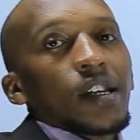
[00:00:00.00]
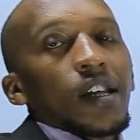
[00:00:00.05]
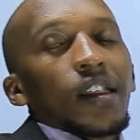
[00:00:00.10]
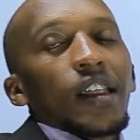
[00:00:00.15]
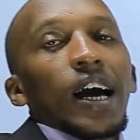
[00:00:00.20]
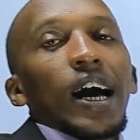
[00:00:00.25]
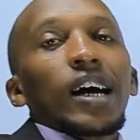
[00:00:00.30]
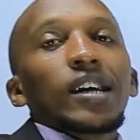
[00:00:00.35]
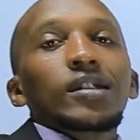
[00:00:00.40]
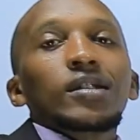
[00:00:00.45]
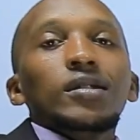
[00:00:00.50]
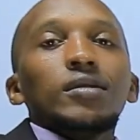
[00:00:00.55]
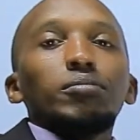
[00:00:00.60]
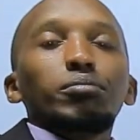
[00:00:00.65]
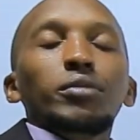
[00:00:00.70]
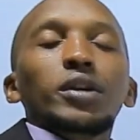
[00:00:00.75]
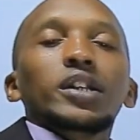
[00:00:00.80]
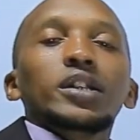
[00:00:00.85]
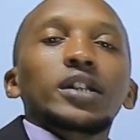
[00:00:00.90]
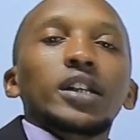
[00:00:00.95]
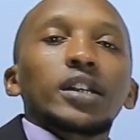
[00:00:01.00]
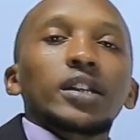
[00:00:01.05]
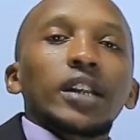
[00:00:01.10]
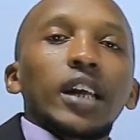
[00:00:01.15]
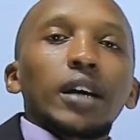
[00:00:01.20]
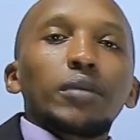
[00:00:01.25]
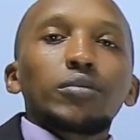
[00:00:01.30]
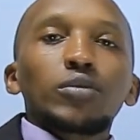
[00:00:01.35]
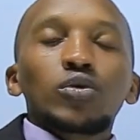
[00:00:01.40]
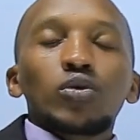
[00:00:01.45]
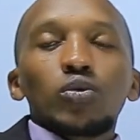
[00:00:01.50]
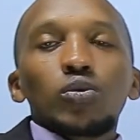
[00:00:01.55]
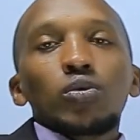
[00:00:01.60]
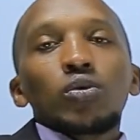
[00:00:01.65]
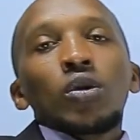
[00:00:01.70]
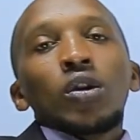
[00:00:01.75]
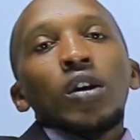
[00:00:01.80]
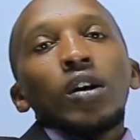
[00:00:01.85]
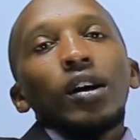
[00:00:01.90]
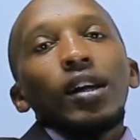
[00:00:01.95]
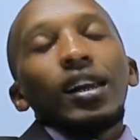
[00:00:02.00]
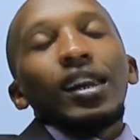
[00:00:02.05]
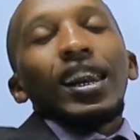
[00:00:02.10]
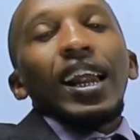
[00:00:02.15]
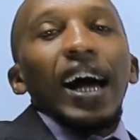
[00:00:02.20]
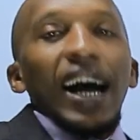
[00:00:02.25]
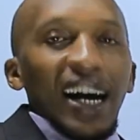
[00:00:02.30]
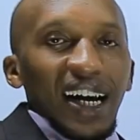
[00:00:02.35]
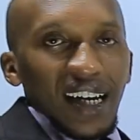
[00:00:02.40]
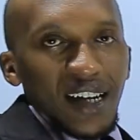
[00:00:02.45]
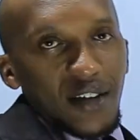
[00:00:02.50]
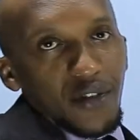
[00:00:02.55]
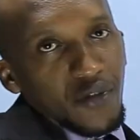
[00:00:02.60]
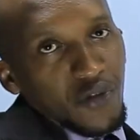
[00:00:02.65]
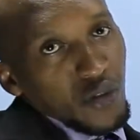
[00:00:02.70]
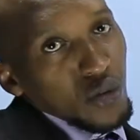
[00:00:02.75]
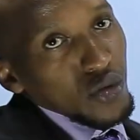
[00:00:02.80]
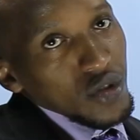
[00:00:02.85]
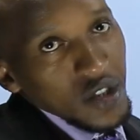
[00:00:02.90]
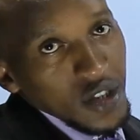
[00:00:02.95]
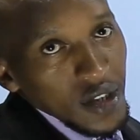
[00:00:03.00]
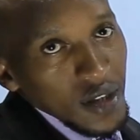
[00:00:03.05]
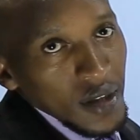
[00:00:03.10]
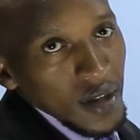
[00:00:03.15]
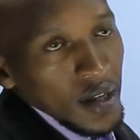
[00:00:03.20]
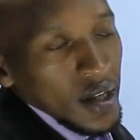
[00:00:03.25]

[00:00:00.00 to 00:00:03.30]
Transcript: That's making them to lack food.